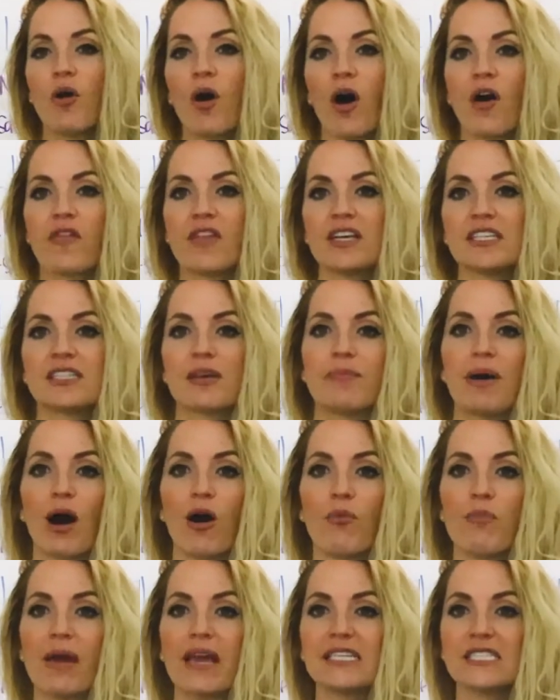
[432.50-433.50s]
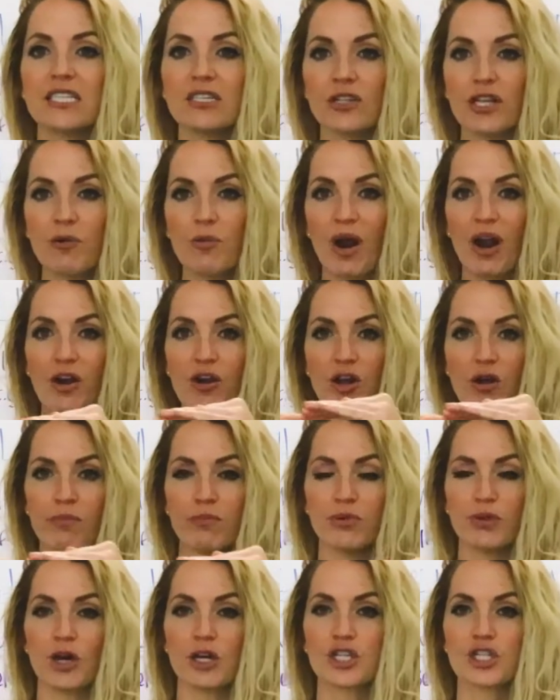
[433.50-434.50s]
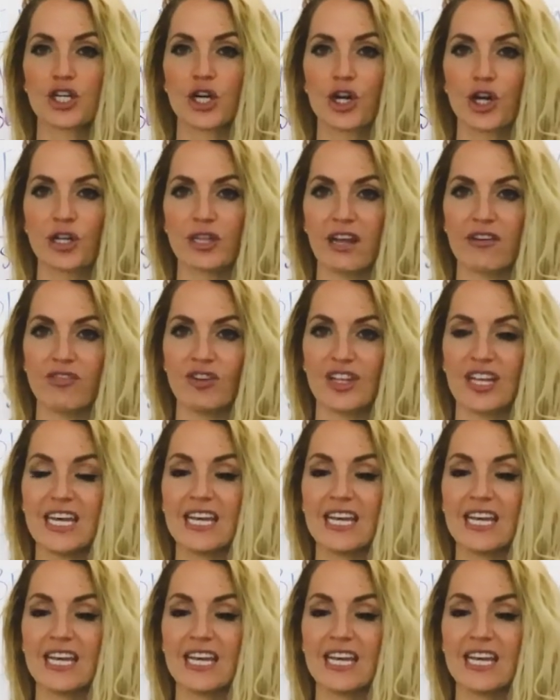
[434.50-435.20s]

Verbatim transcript: on this about basically where your blood sugar level